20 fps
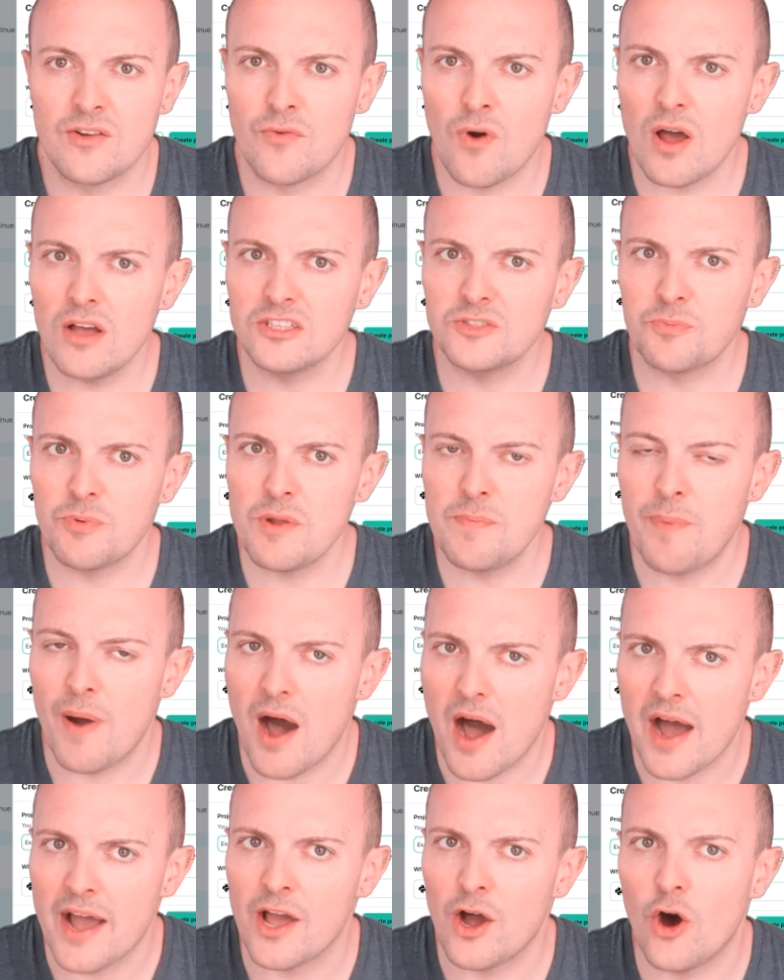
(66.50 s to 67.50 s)
The Raspberry
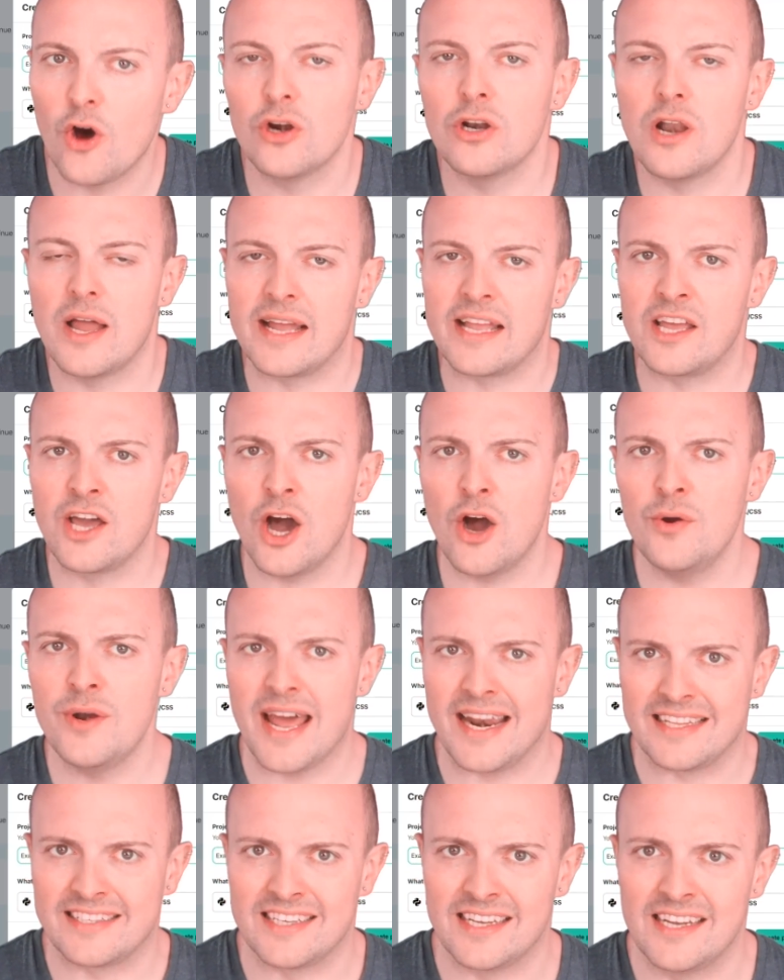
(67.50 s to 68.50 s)
Pi online code
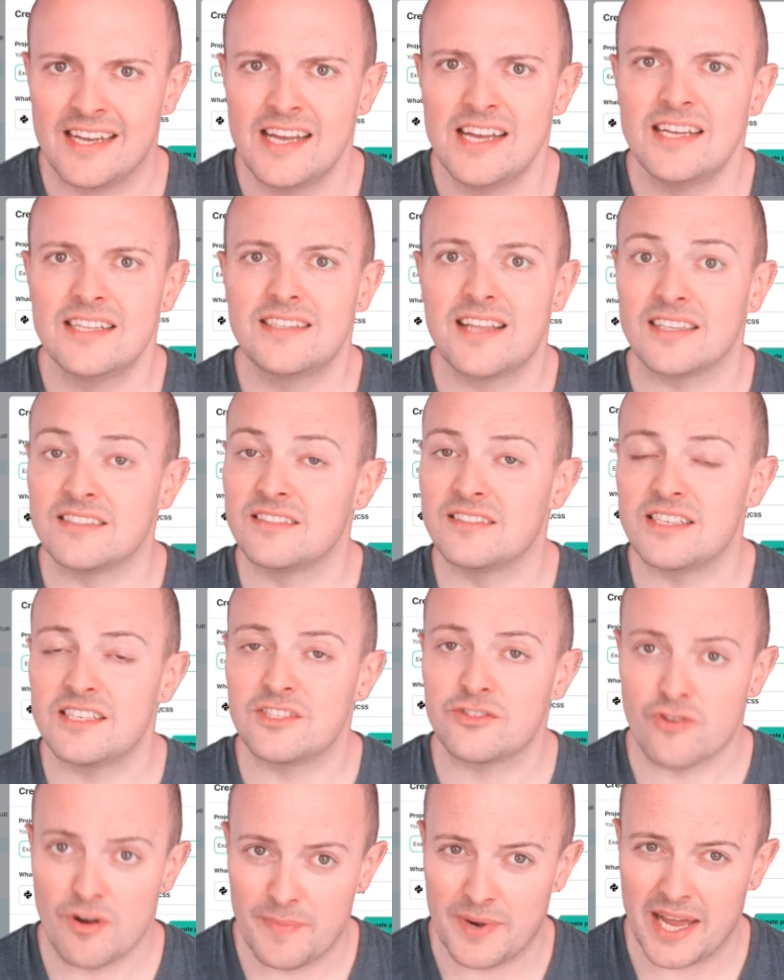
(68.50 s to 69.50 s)
editor doesn't
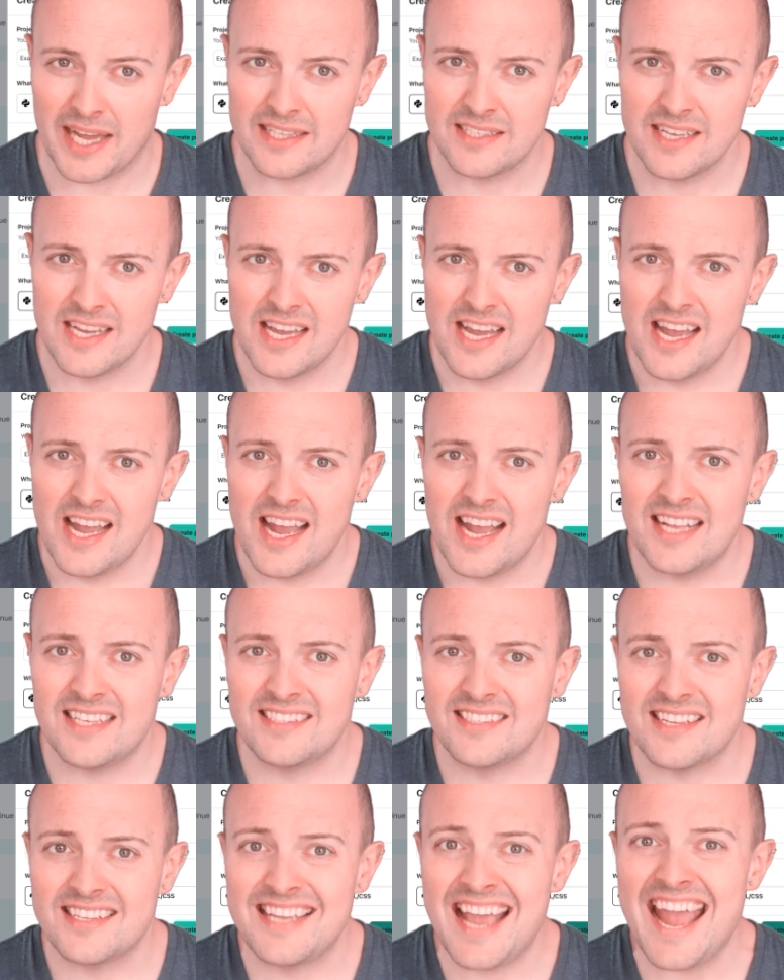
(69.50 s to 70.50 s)
discriminate.
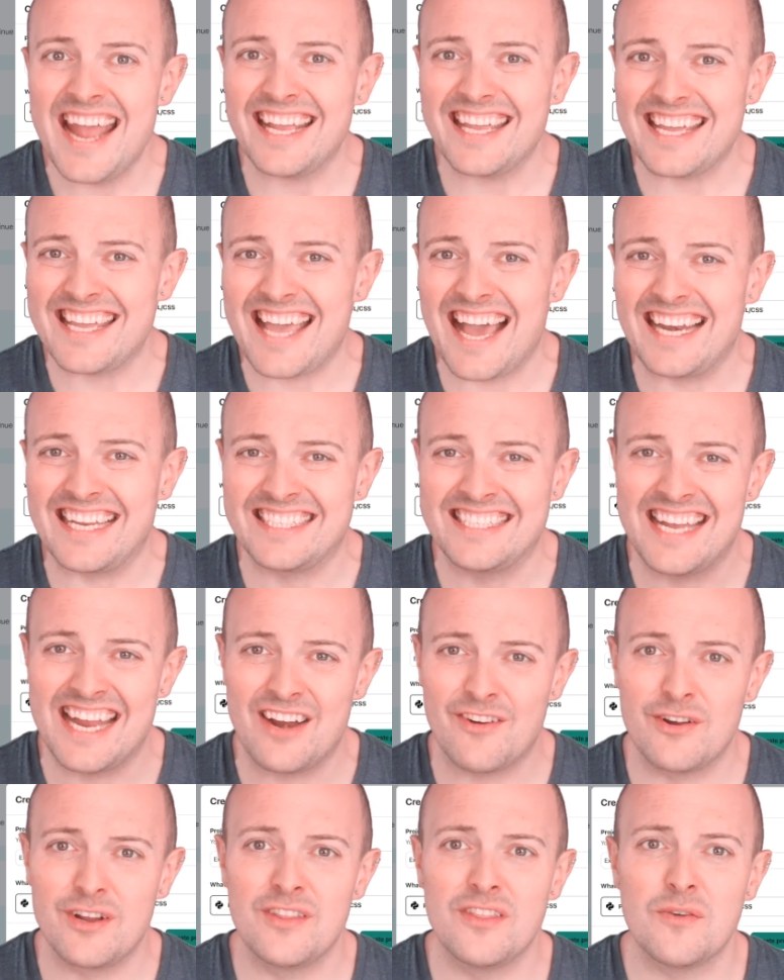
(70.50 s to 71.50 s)
It's the tech
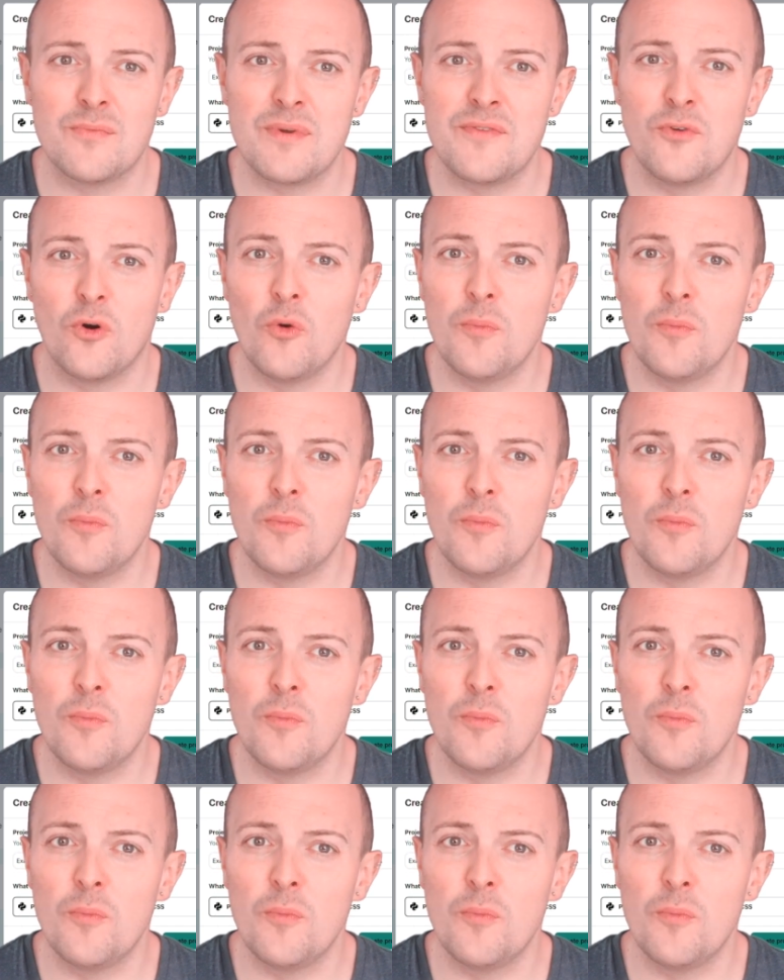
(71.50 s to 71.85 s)
egalitarian that we've